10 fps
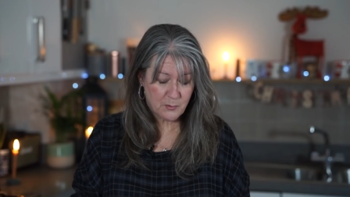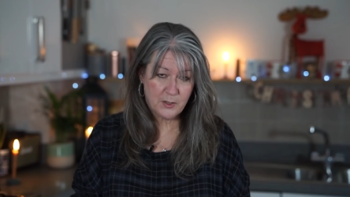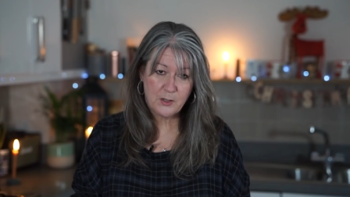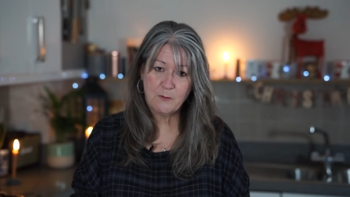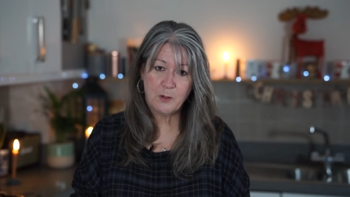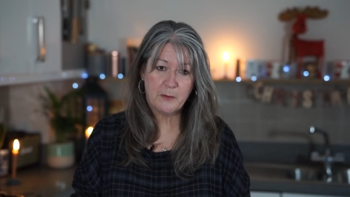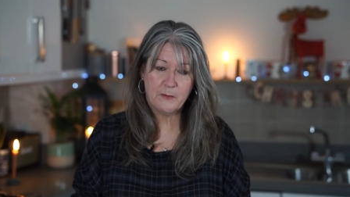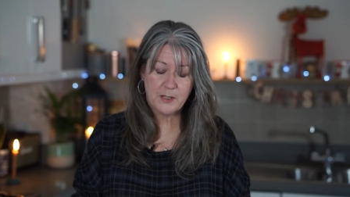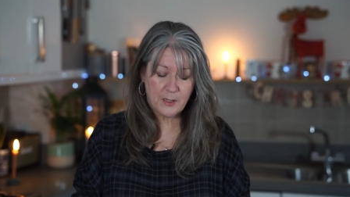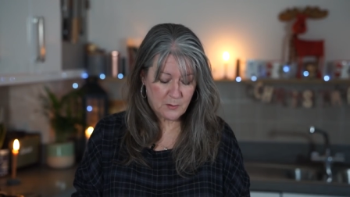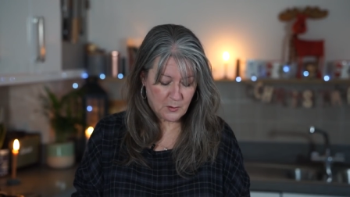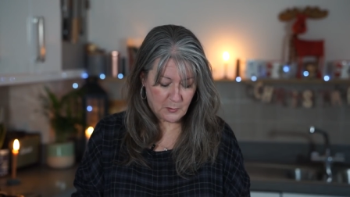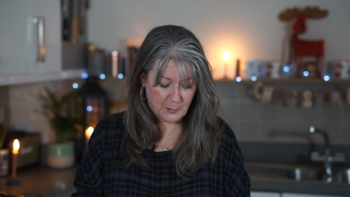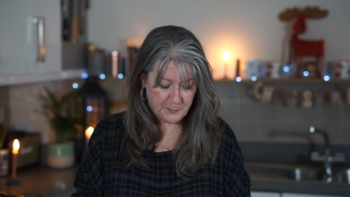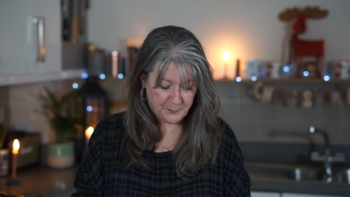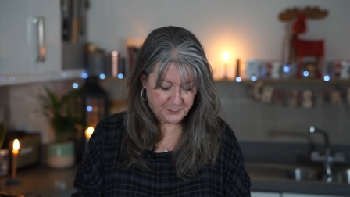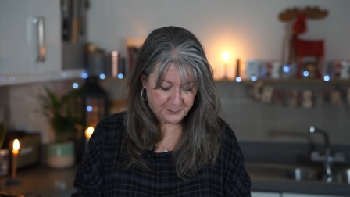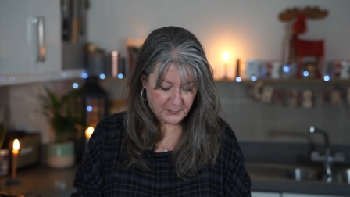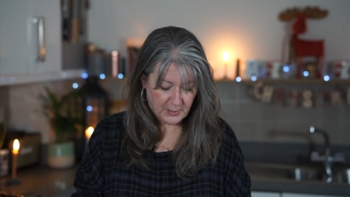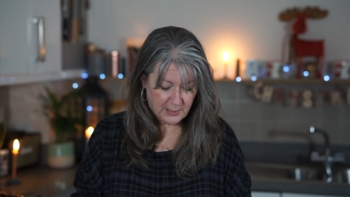embroidered a robin for so long.
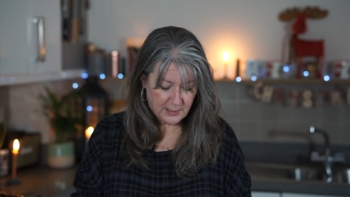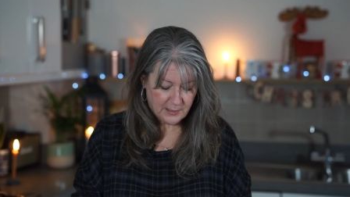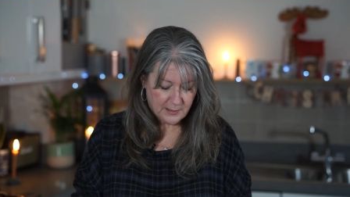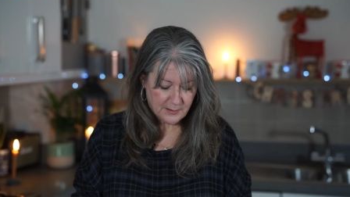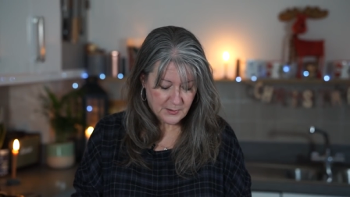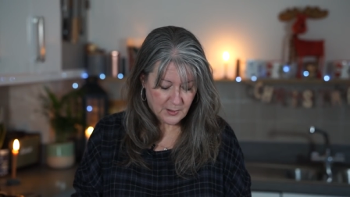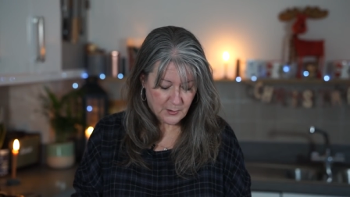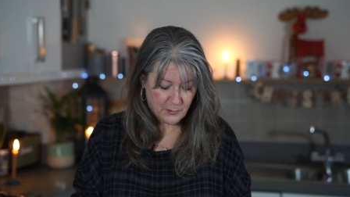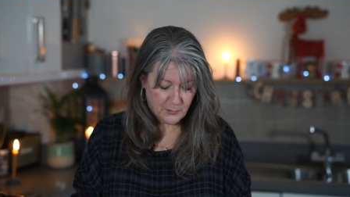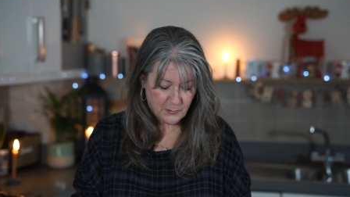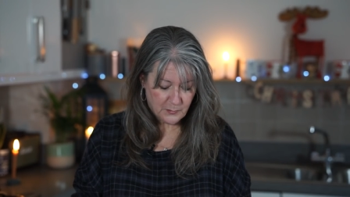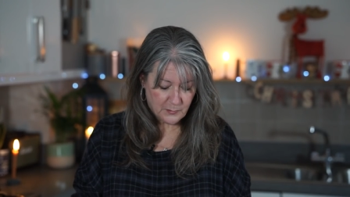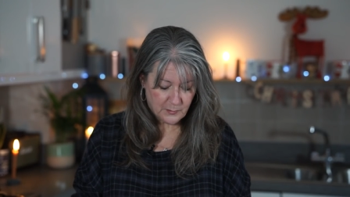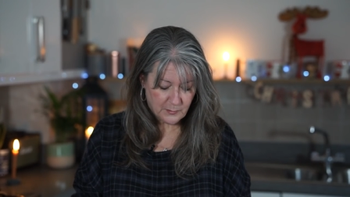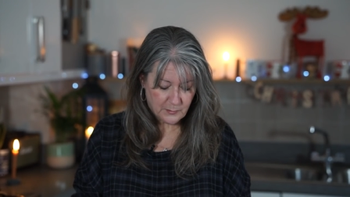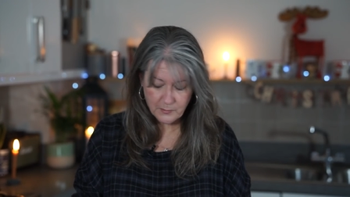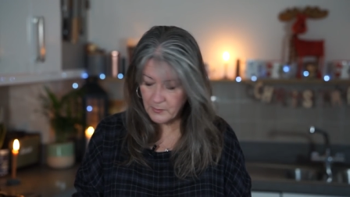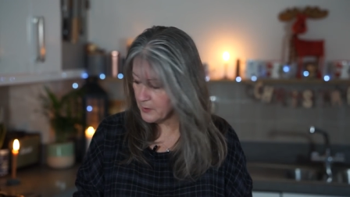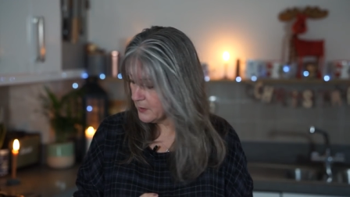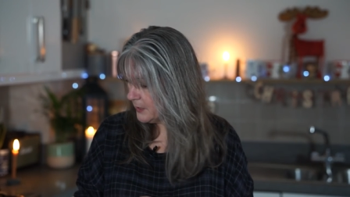So
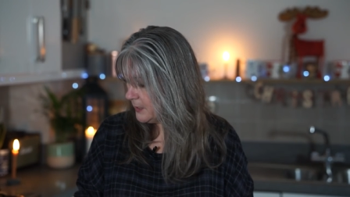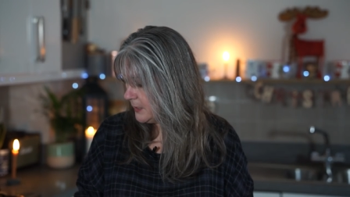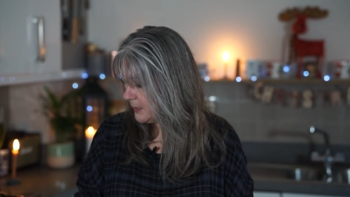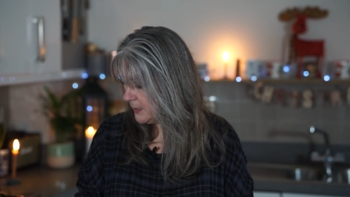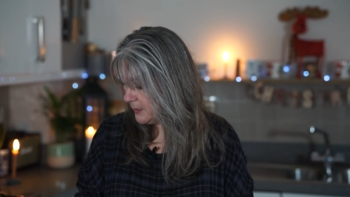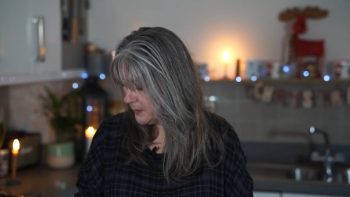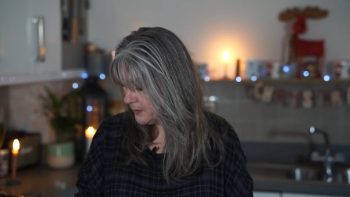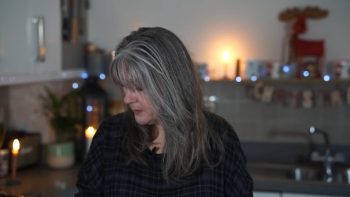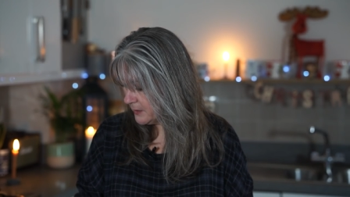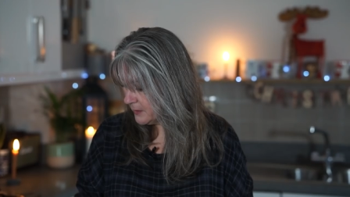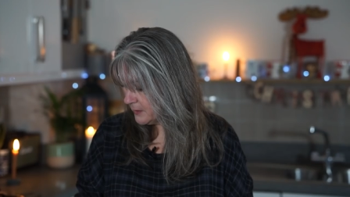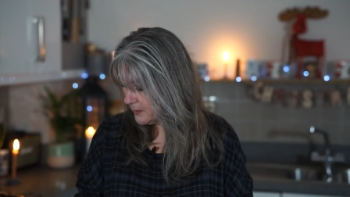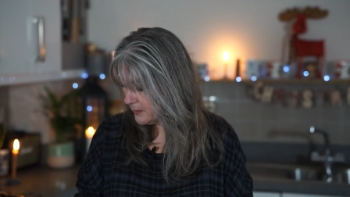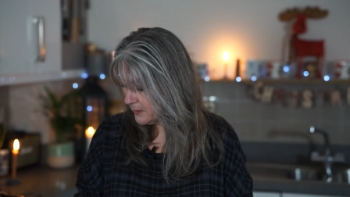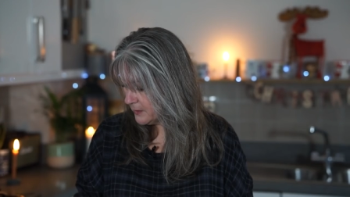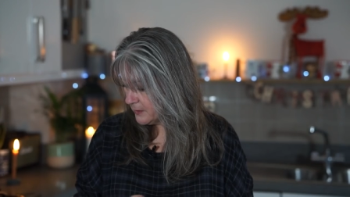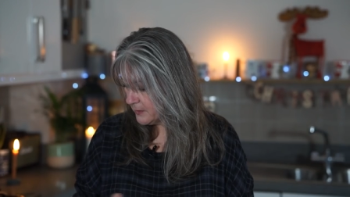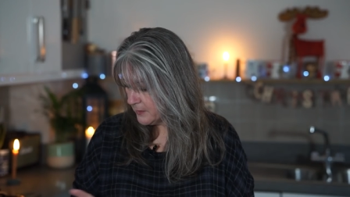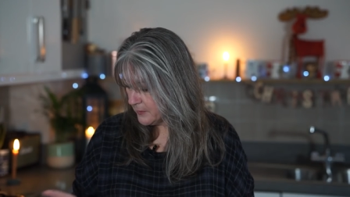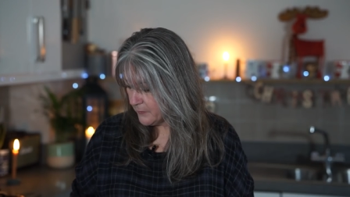he,
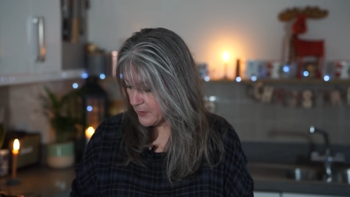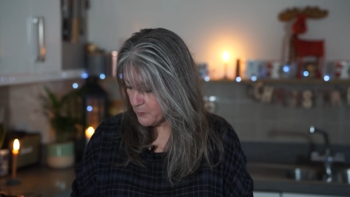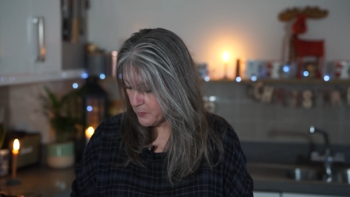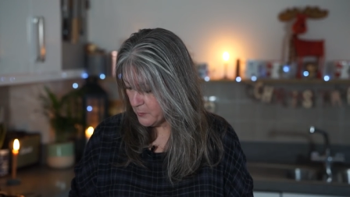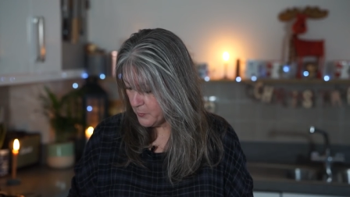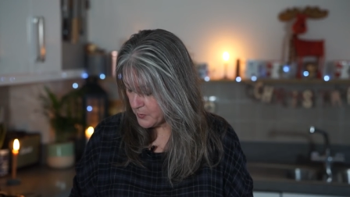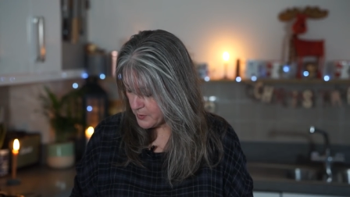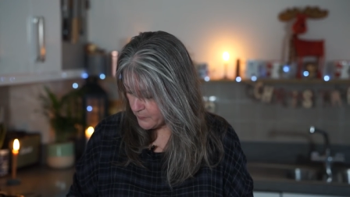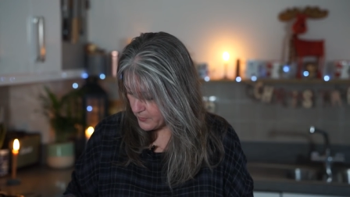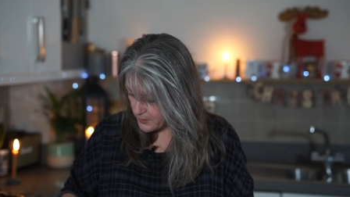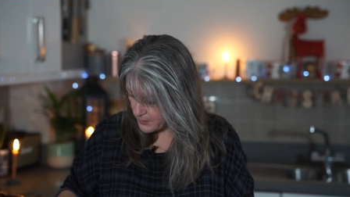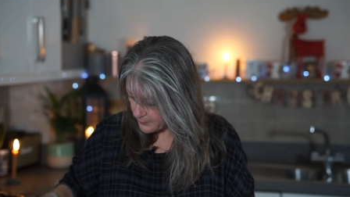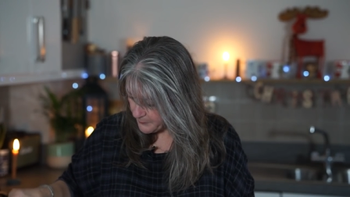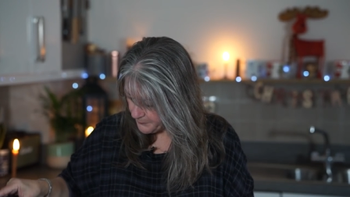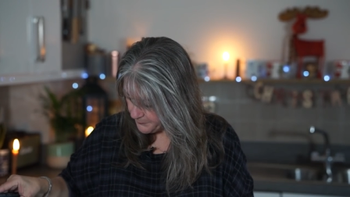in fact, one of the books I'm reading,